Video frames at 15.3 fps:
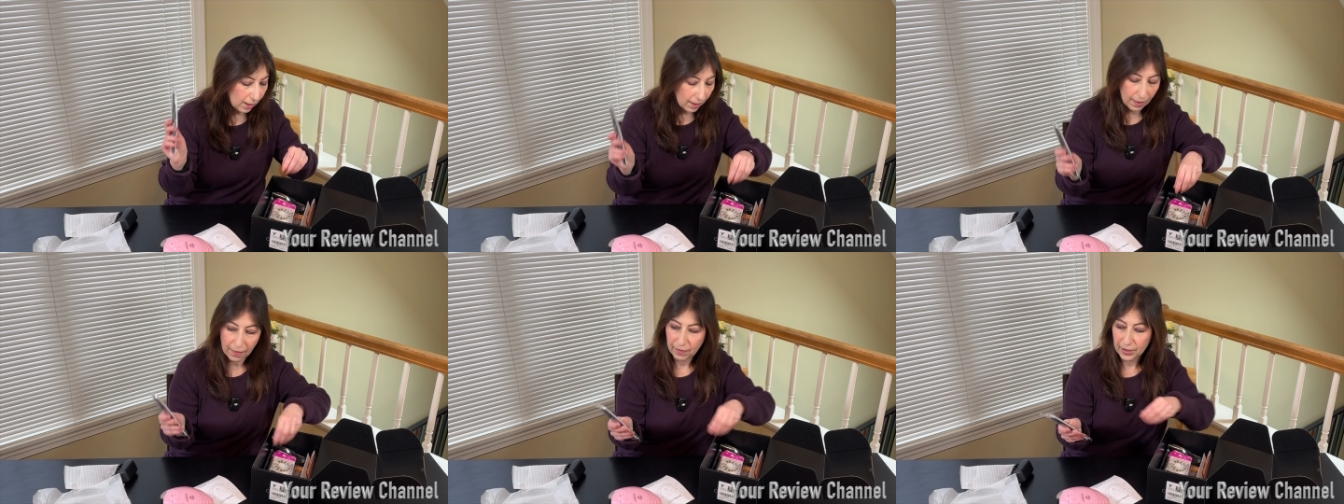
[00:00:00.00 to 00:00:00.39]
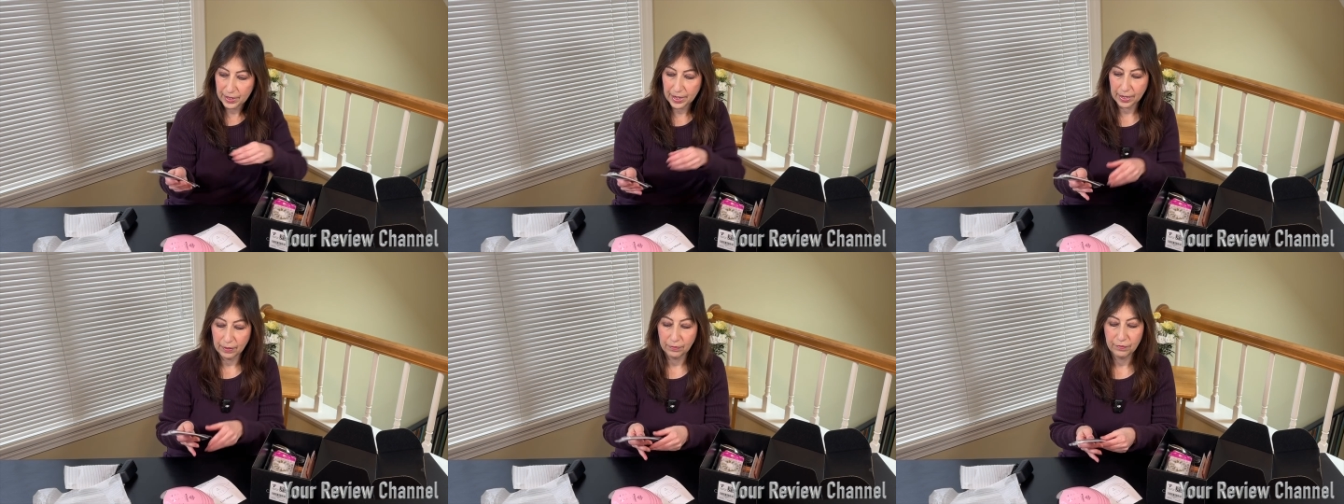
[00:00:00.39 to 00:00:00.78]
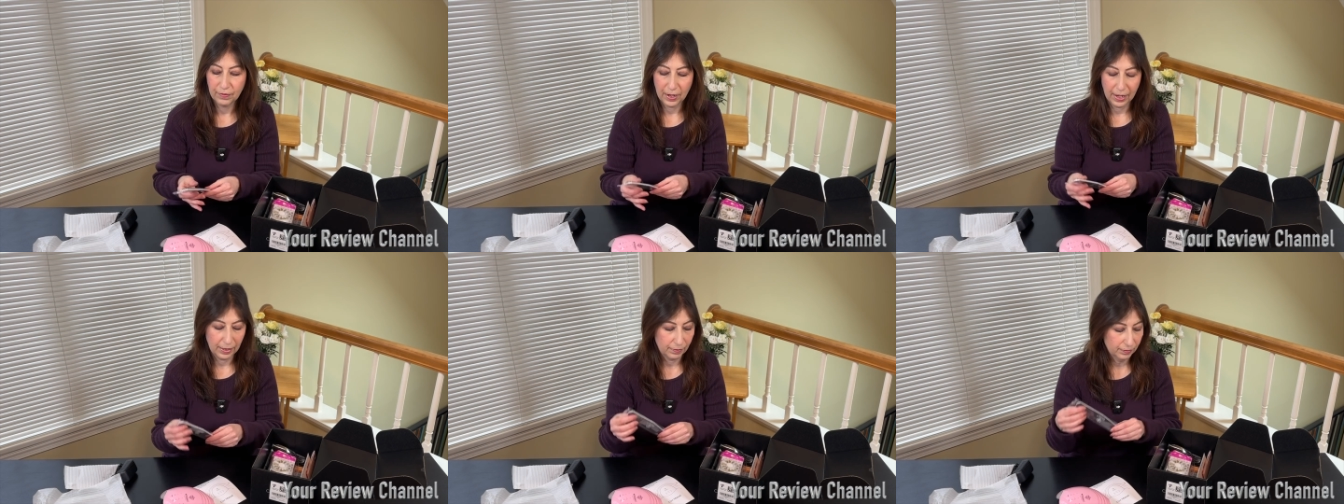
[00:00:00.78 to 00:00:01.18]
the nail
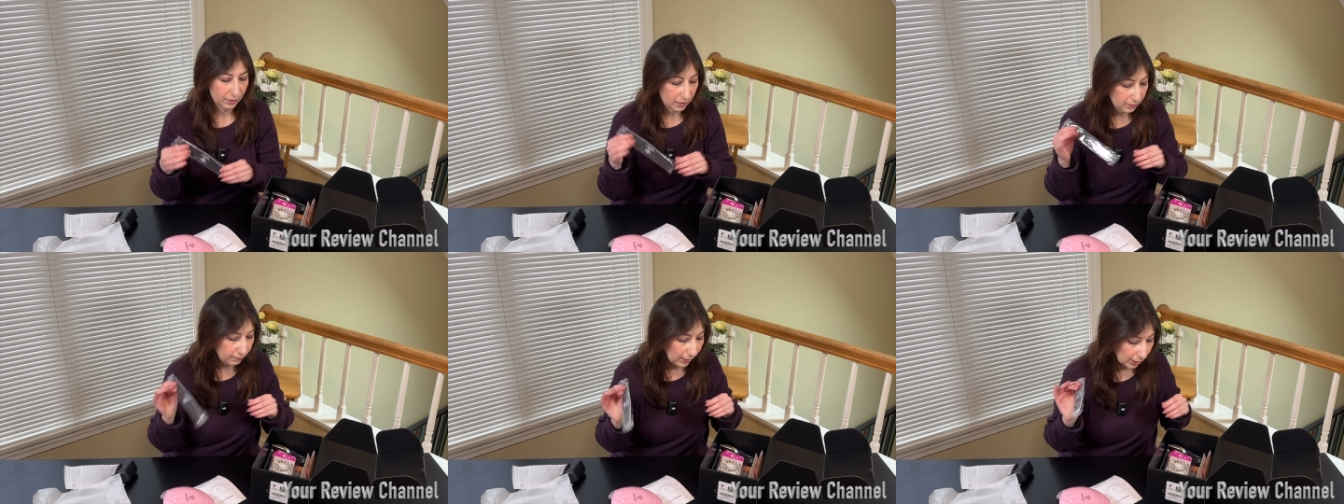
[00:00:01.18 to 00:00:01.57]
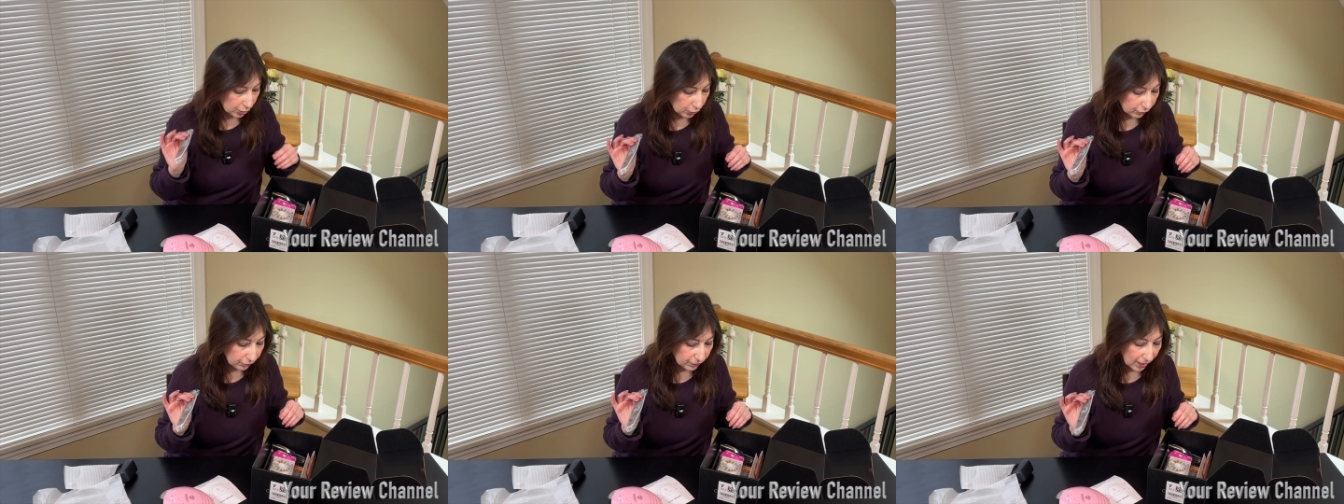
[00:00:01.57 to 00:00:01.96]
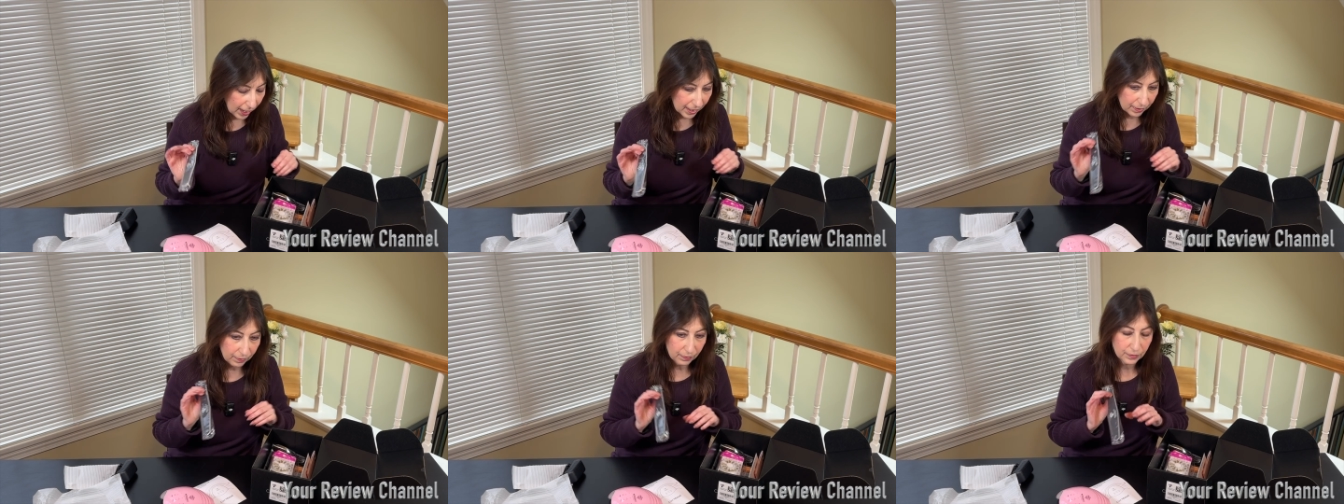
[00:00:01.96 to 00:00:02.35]
files, special
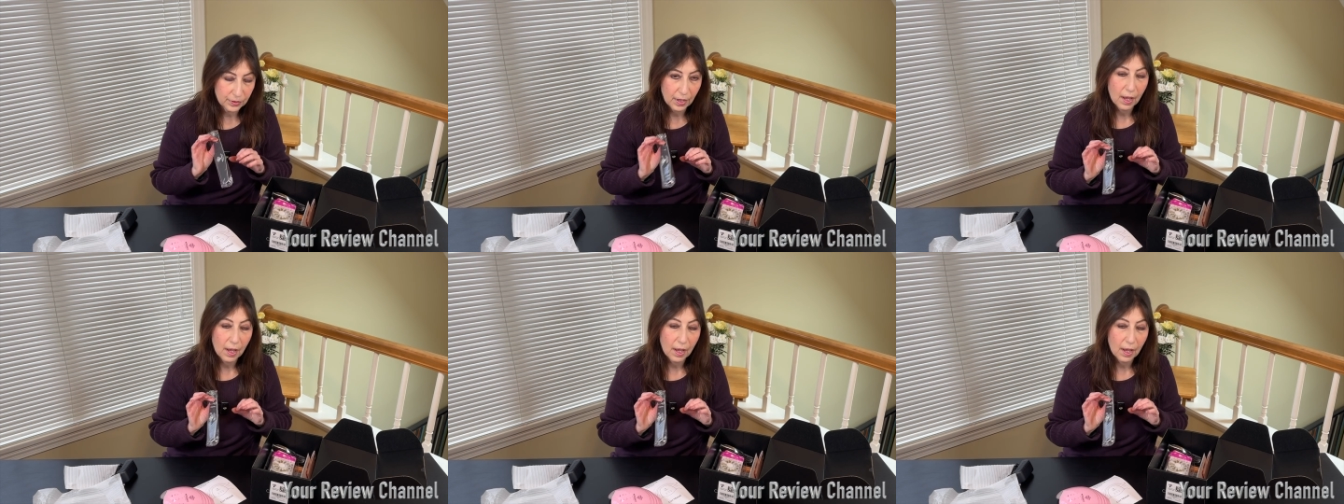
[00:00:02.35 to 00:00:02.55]
files